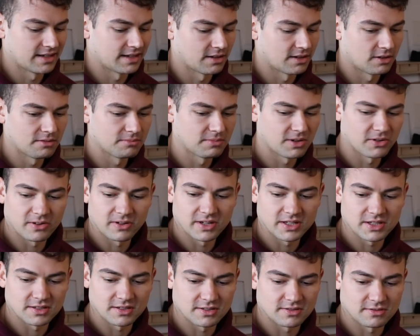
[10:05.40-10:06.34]
How about I
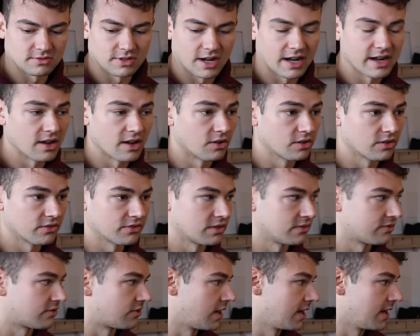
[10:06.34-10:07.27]
just run out of the
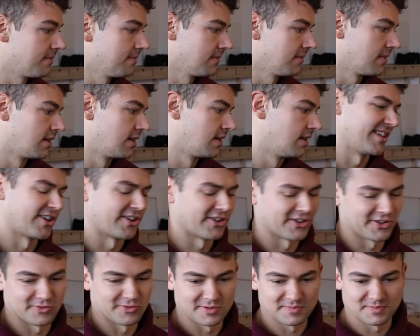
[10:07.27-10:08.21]
frame? Oh,
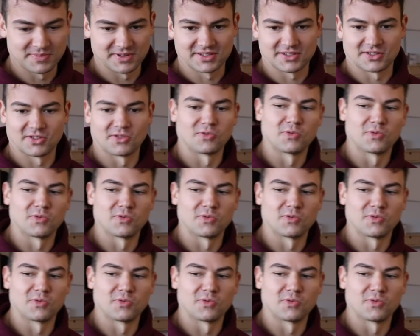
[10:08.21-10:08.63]
that would be so